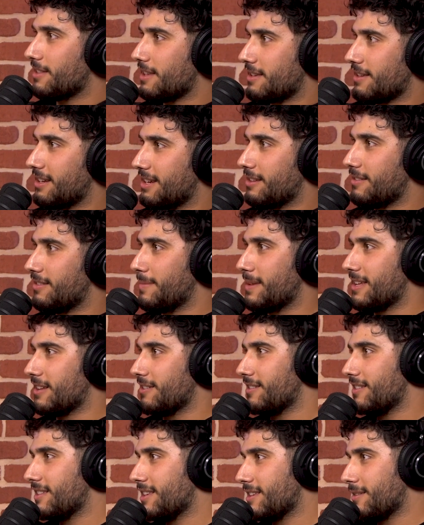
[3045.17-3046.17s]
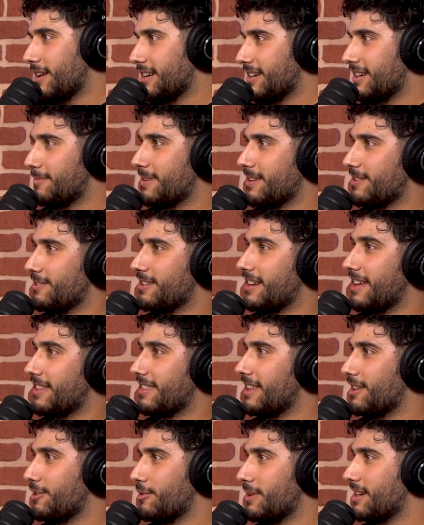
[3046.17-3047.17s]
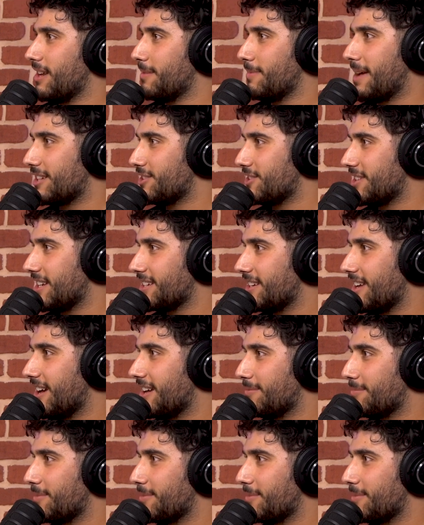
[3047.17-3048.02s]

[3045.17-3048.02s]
this idea would be good, this idea would be good, and then you end up actioning none